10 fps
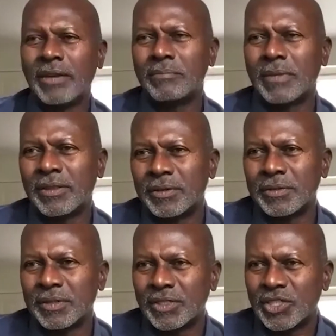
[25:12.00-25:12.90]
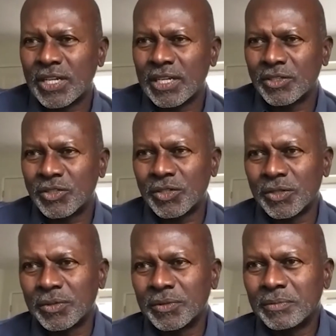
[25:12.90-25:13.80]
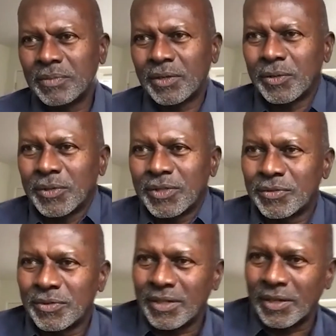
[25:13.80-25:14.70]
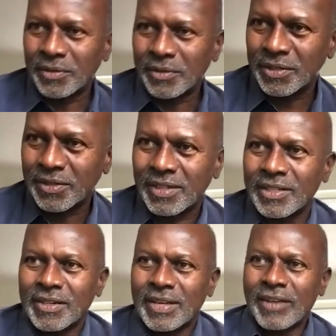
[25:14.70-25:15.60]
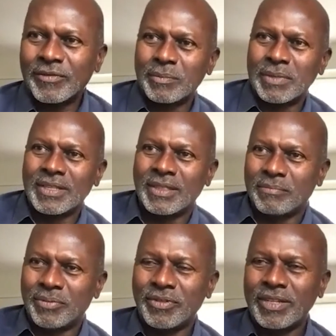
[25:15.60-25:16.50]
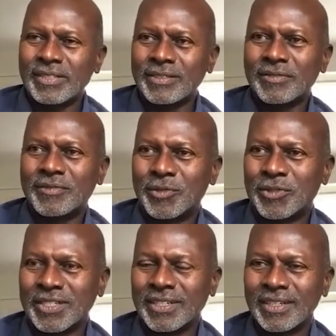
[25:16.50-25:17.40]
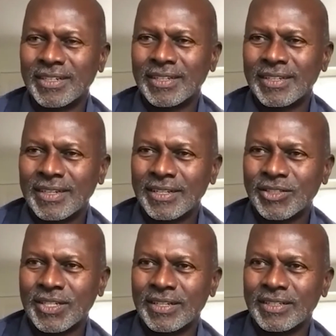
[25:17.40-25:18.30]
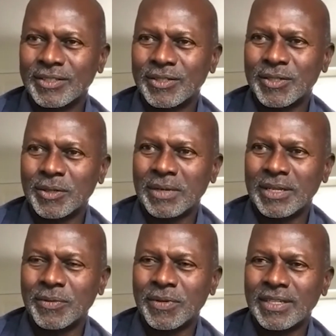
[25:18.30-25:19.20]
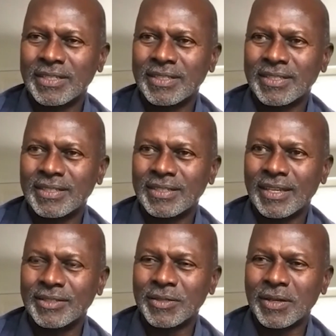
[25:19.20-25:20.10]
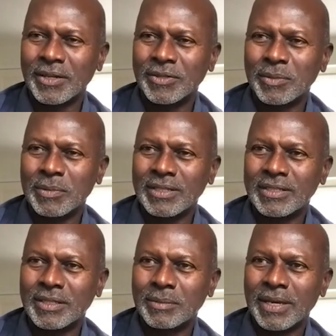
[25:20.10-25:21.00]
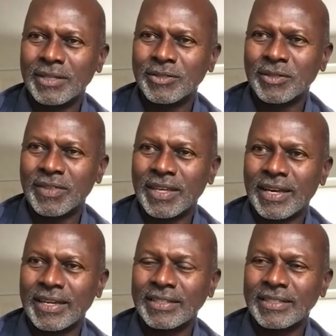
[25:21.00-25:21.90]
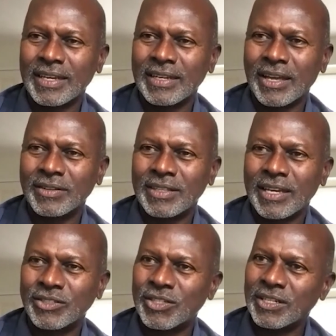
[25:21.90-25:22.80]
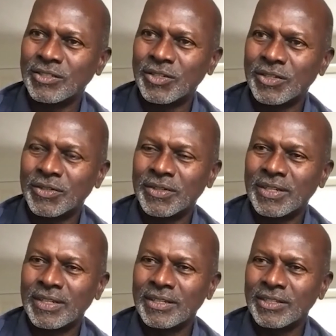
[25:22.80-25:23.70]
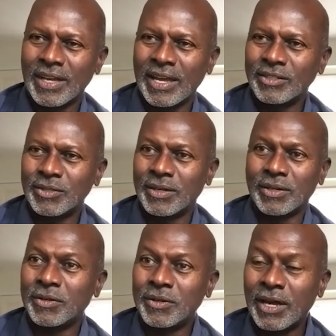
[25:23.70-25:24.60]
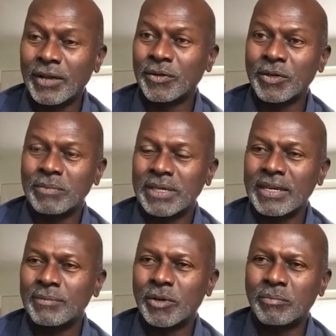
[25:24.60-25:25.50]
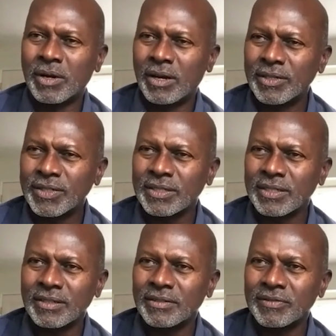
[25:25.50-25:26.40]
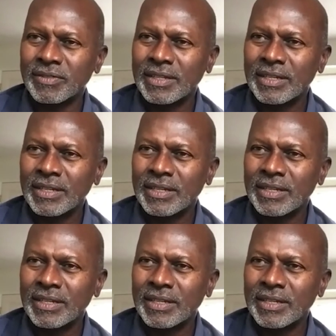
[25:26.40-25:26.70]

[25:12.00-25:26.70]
did motherhood change you? Because, certainly you have to be present for a child in so many ways. And so how did you meet the demands of that? And how did that change your attitude? I don't know how you could be any more positive